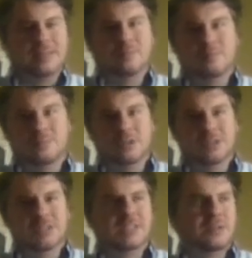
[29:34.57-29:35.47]
some
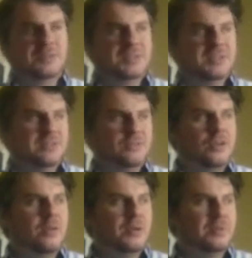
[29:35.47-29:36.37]
pretty substantive
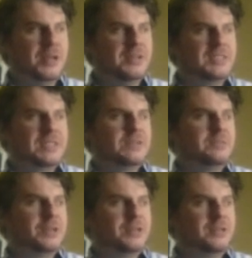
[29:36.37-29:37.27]
trauma in my history,
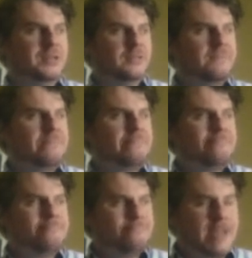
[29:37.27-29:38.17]
but
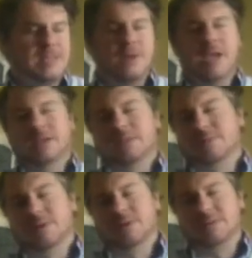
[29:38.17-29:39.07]
that's my
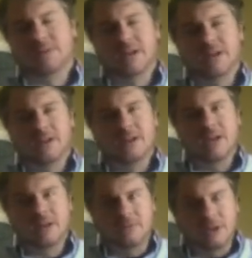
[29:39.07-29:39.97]
experience, right? And
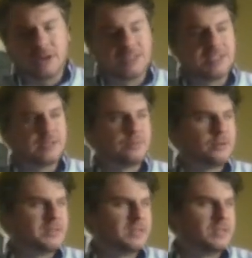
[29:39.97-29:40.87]
not every autistic
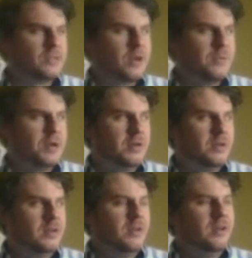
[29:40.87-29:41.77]
person has trauma.
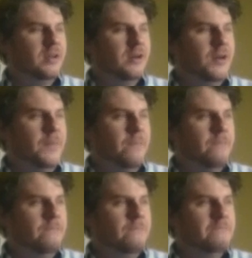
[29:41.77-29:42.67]

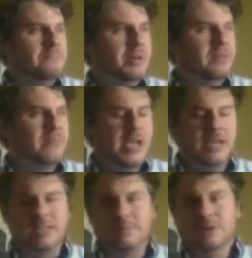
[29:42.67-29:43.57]
But in my
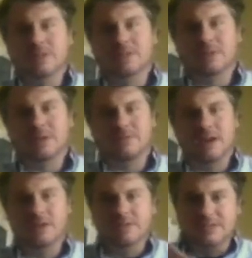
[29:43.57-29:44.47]
experience, what I
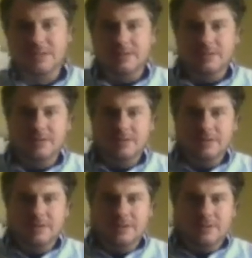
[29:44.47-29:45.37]
find is that
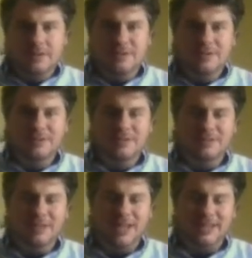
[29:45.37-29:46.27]

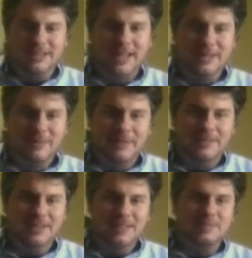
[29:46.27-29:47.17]
like letting my
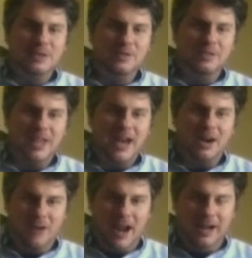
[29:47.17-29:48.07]
feelings be over
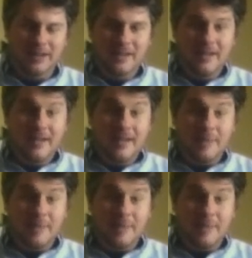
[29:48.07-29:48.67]
there, right? And